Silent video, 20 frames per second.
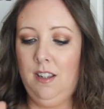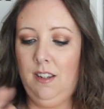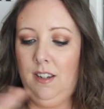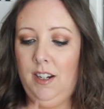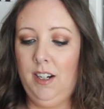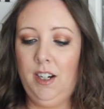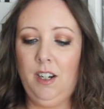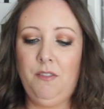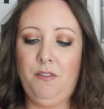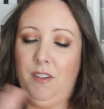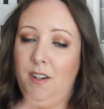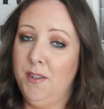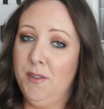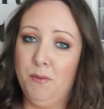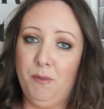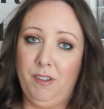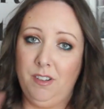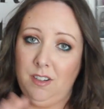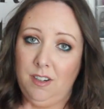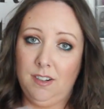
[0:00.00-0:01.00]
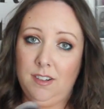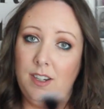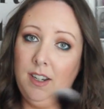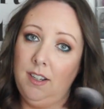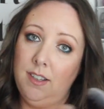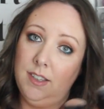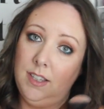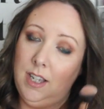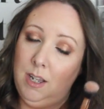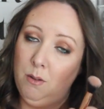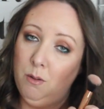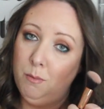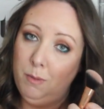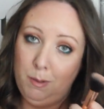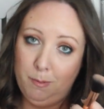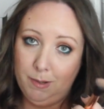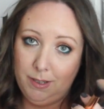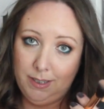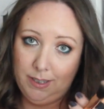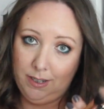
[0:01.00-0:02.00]
like, if I was a real technique, I would
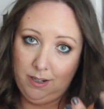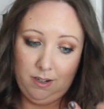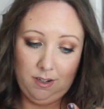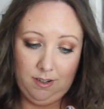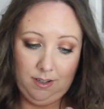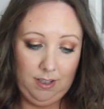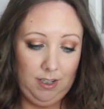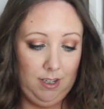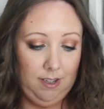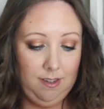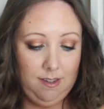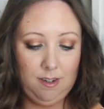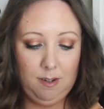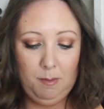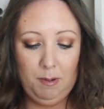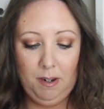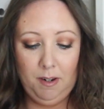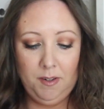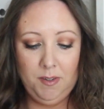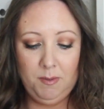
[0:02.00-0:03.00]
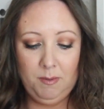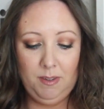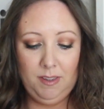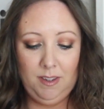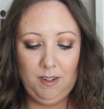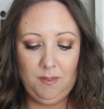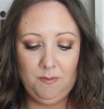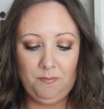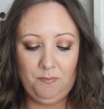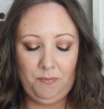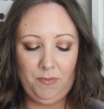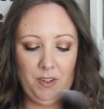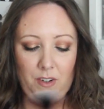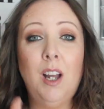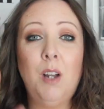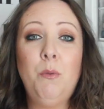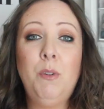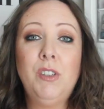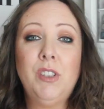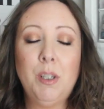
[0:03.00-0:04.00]
be a bit scared of these, to be honest with you.
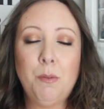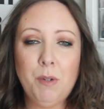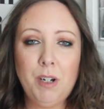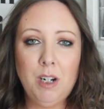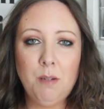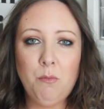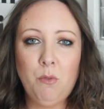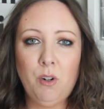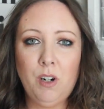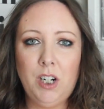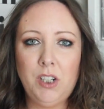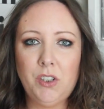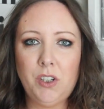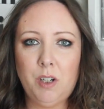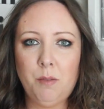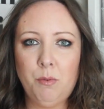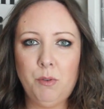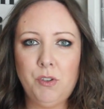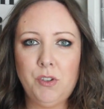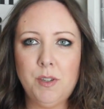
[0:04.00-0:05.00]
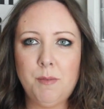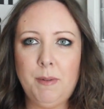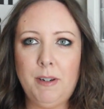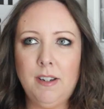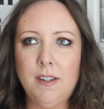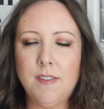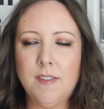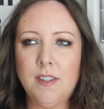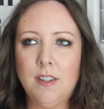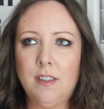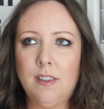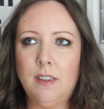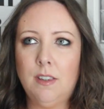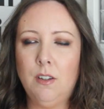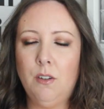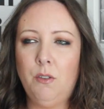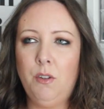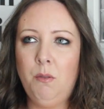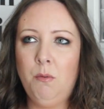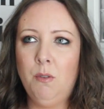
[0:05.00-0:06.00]
I wish they bring out more eyeshadow brushes, because
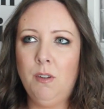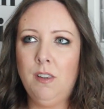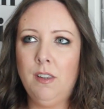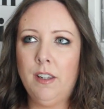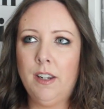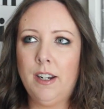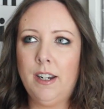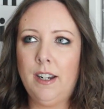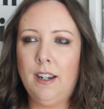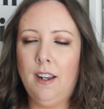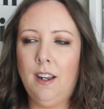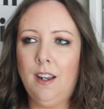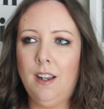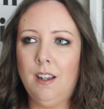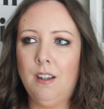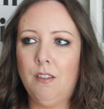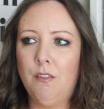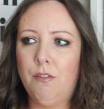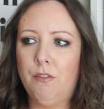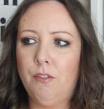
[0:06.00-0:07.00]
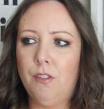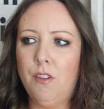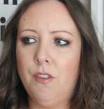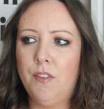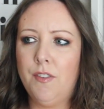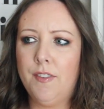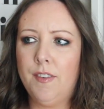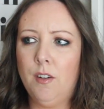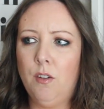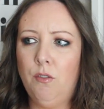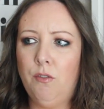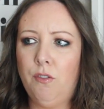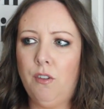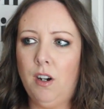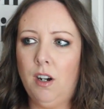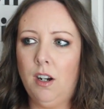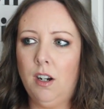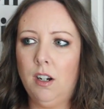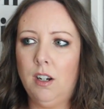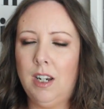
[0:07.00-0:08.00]
the only one that I have so
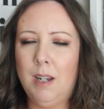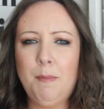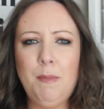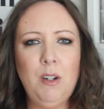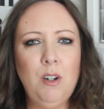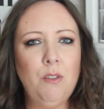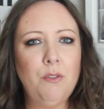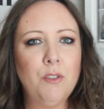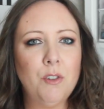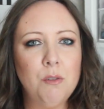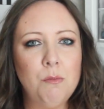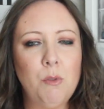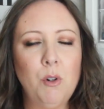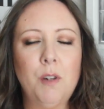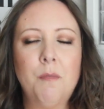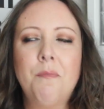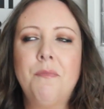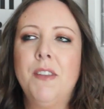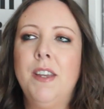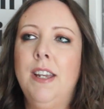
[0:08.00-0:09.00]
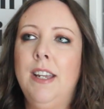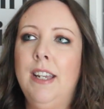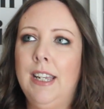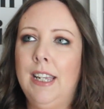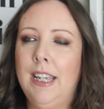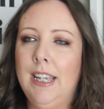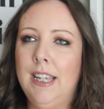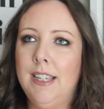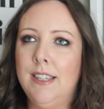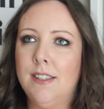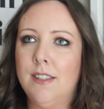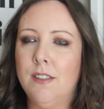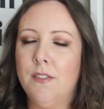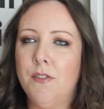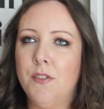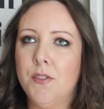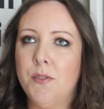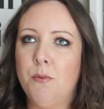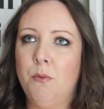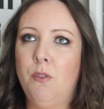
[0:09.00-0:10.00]
far, let me know if there are more, is
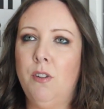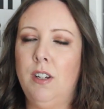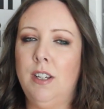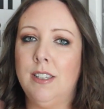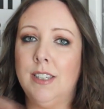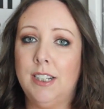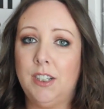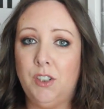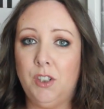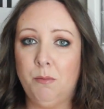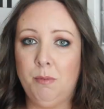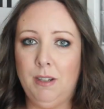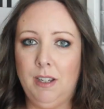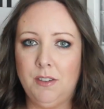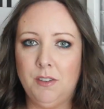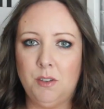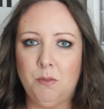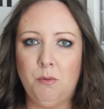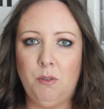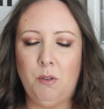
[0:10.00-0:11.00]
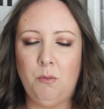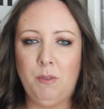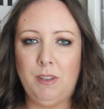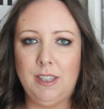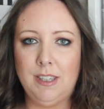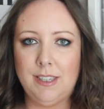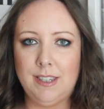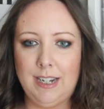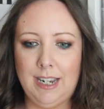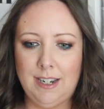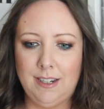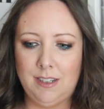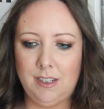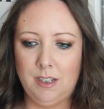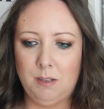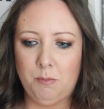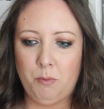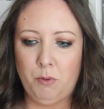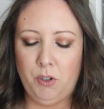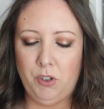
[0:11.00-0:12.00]
there's one, it's like a double-ended one with a
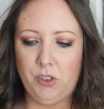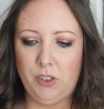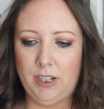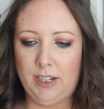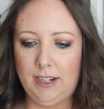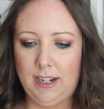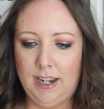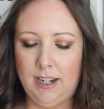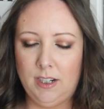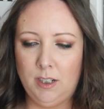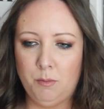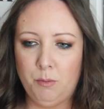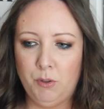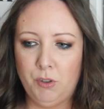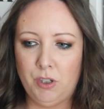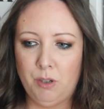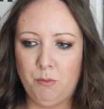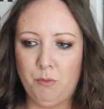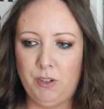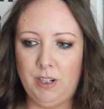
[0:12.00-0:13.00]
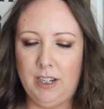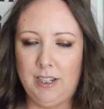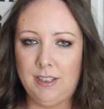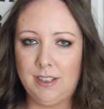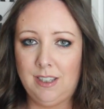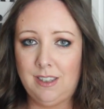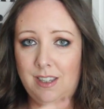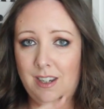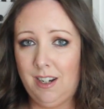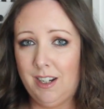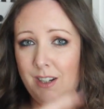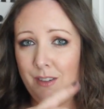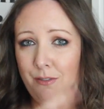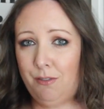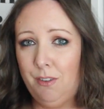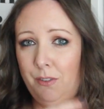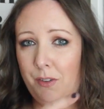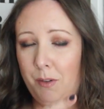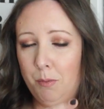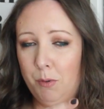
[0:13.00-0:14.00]
slanted brush, like an angled brush on one end and then like a
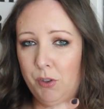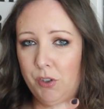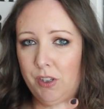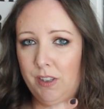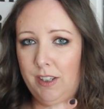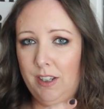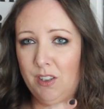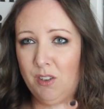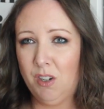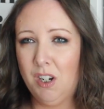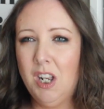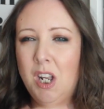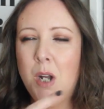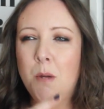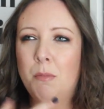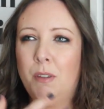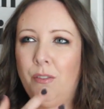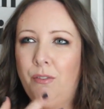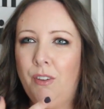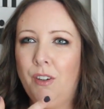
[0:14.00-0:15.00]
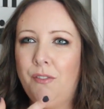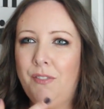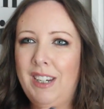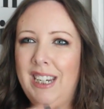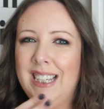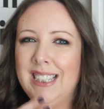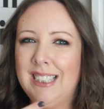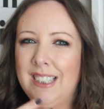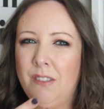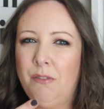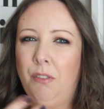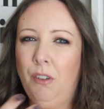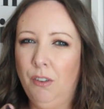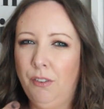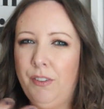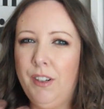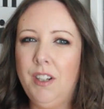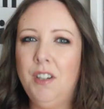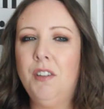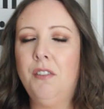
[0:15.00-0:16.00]
fluffy brush on the other. But the fluffy isn't
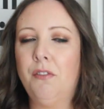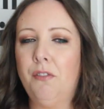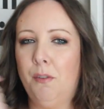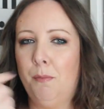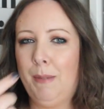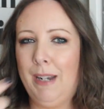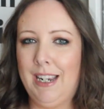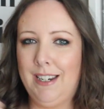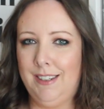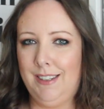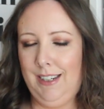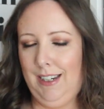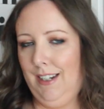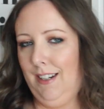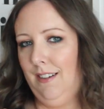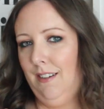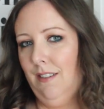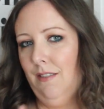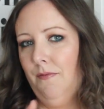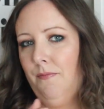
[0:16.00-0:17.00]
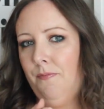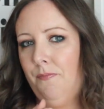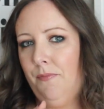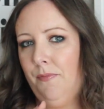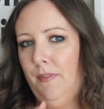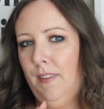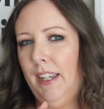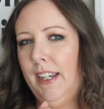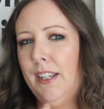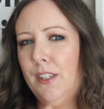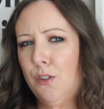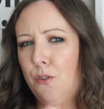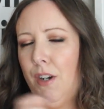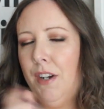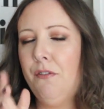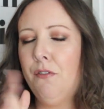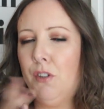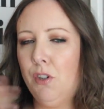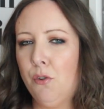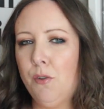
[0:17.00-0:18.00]
fluffy enough for blending. Like, it's
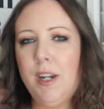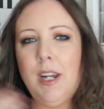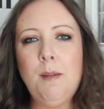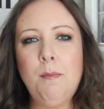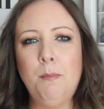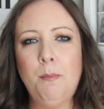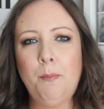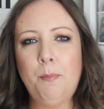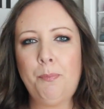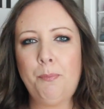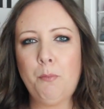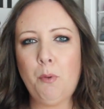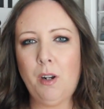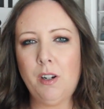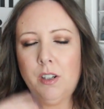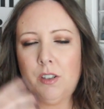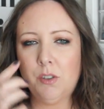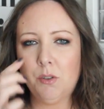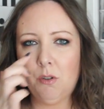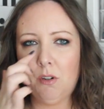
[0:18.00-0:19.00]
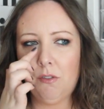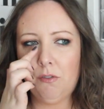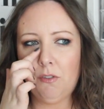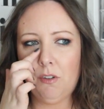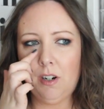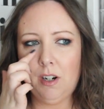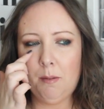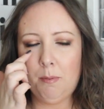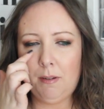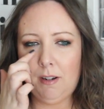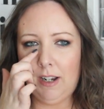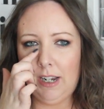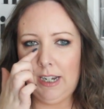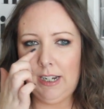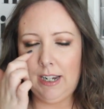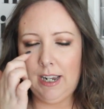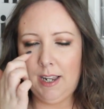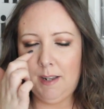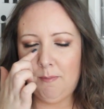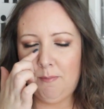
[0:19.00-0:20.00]
great for cream product or for
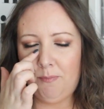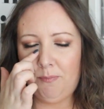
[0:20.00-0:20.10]
applying